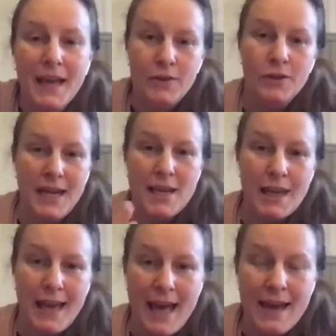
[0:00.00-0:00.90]
You take a
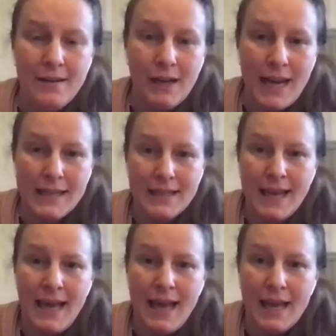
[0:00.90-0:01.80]
glass
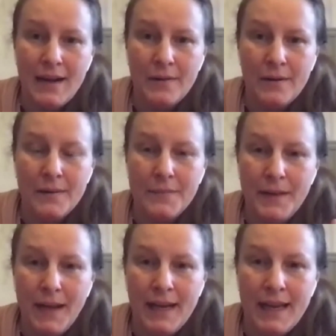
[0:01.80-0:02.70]
can, or
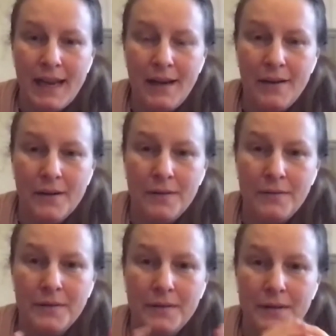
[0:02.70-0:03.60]
any kind of
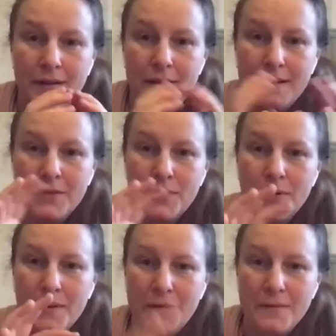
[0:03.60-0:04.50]

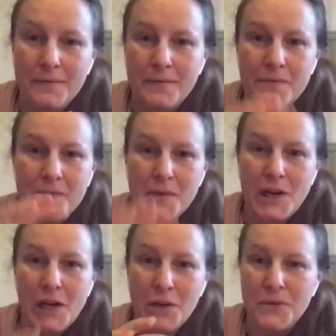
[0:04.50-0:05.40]
sort of
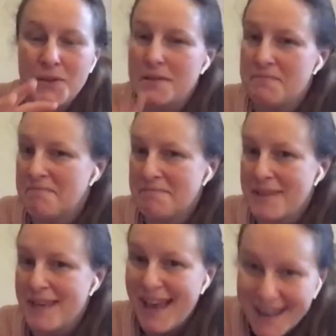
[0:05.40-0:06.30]
closed
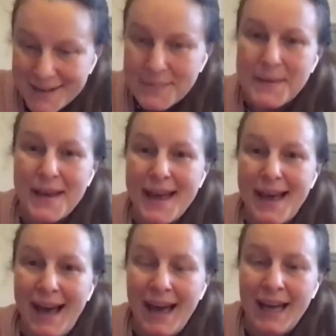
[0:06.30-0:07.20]
can,
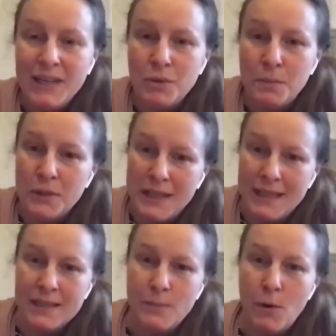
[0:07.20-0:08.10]
and you put
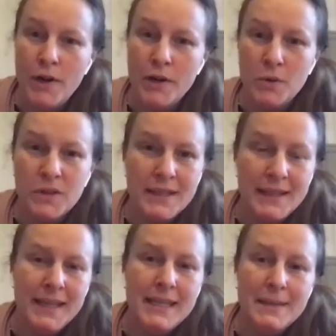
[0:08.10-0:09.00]
in small notes
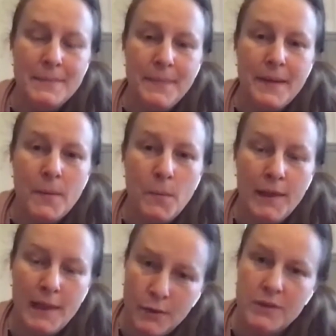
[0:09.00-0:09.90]
in it
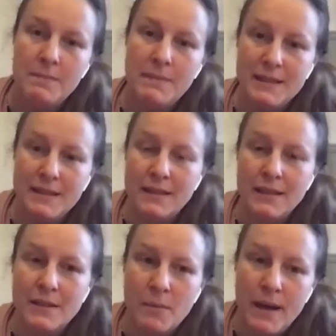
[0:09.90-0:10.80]
with lots of
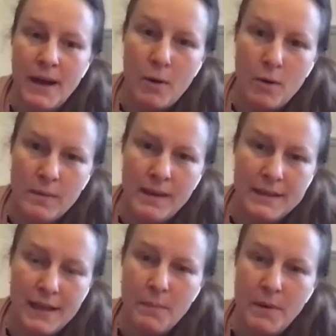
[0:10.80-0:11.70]
messages about
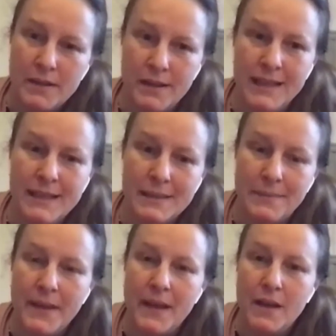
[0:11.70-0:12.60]
amazing a person is.
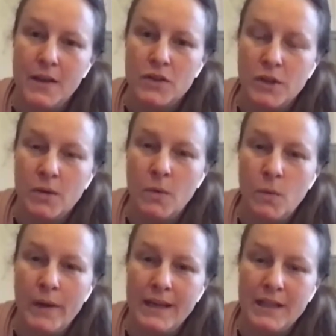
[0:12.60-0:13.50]
So
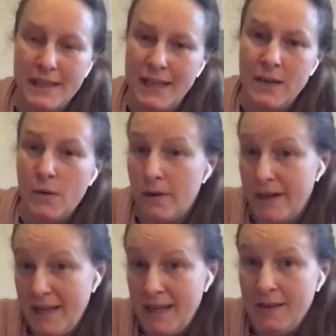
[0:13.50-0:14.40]
when she or
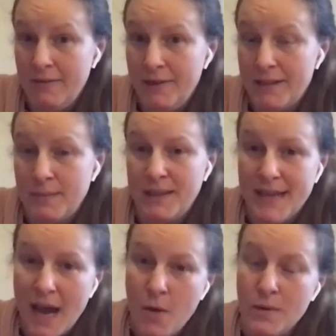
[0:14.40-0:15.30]
he feels a bit
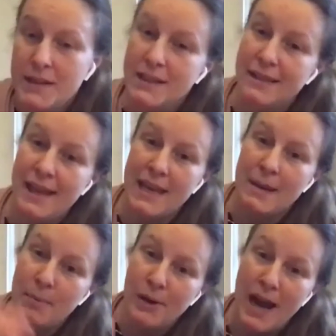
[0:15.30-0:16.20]
down, they
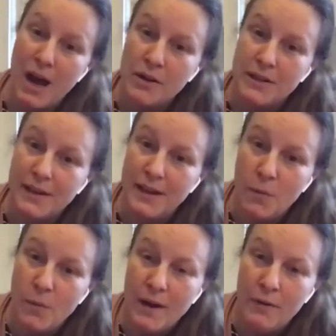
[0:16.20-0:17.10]
can pull out
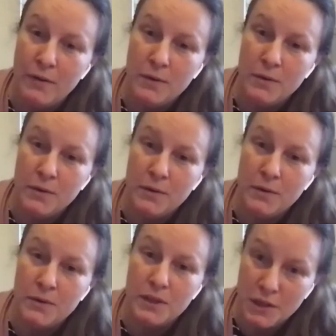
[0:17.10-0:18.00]
one of those
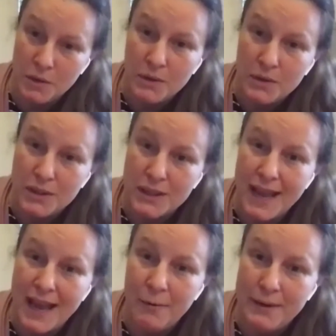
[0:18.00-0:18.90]
notes
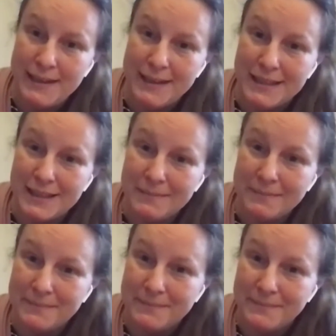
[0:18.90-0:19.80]
and read it
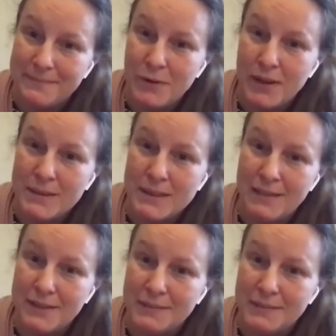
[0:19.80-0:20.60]
for themselves.